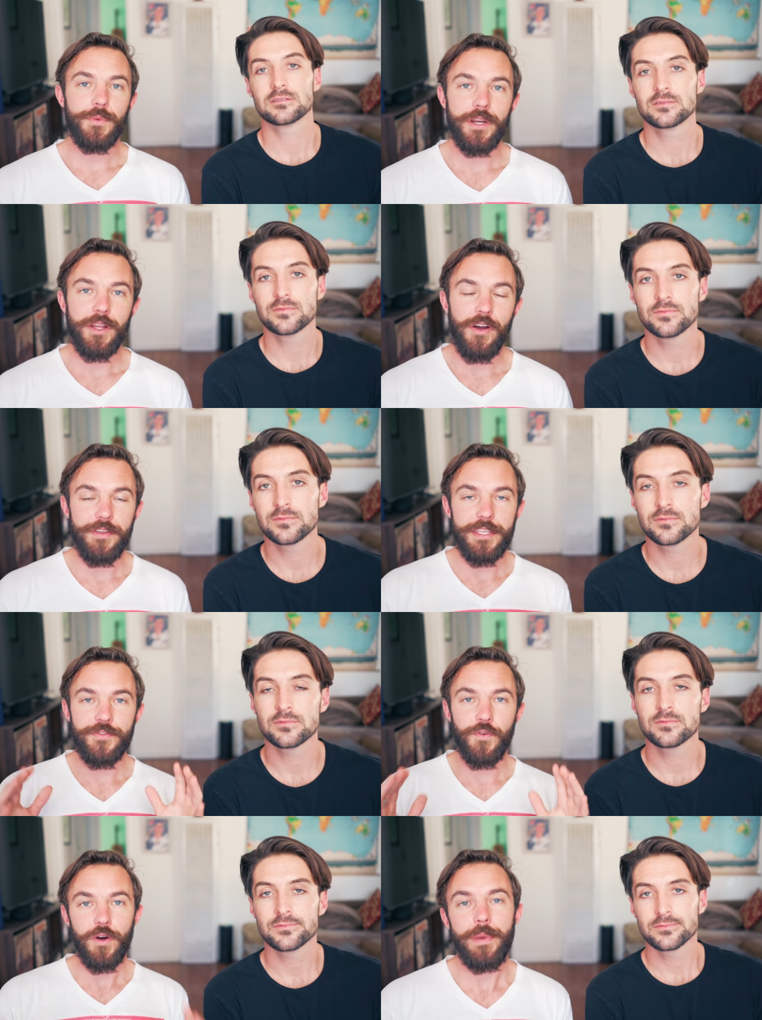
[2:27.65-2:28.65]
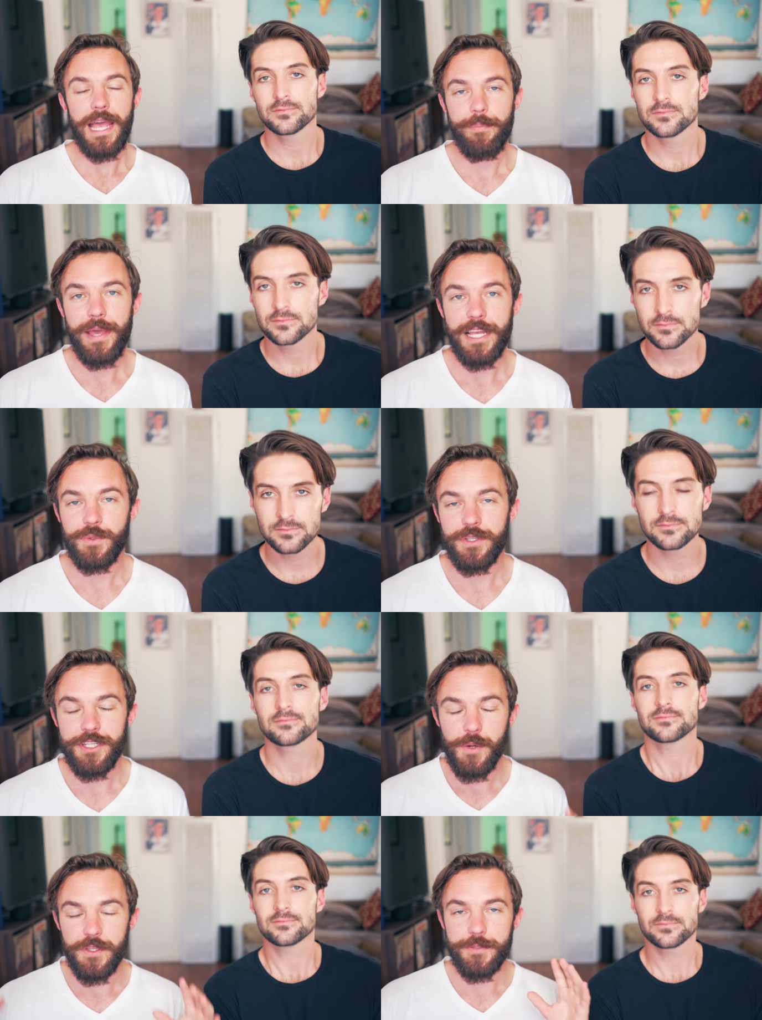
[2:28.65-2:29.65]
Speaker 1: so we're gonna go over these four backpacks. We're
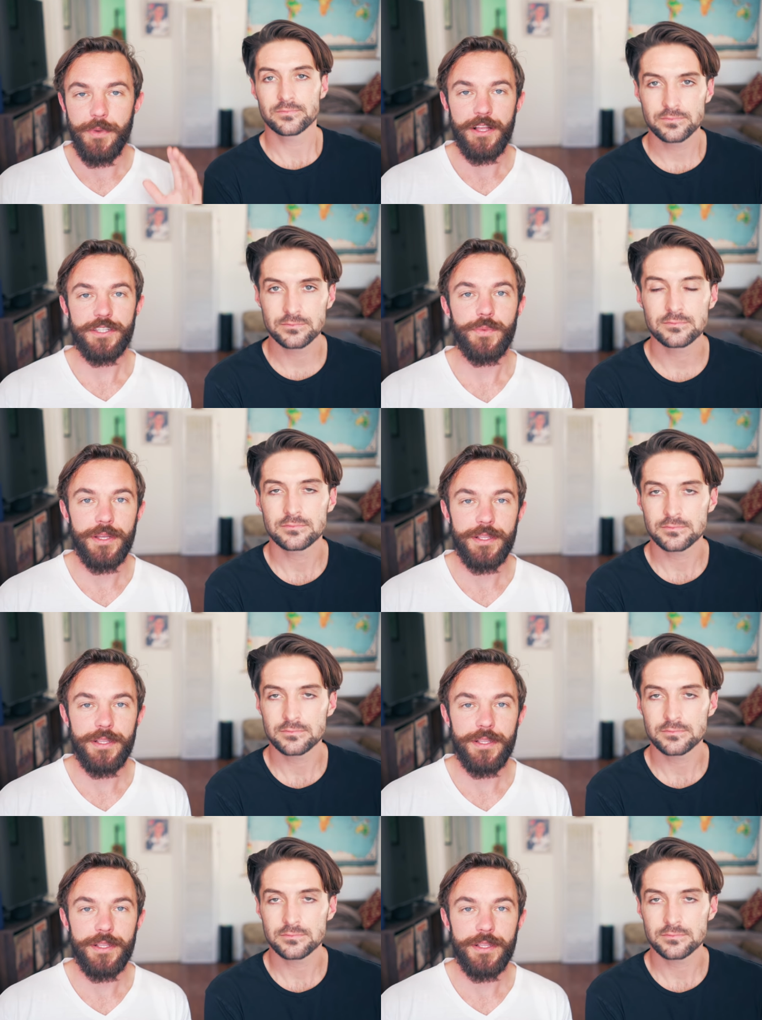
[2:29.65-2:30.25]
gonna start with the smallest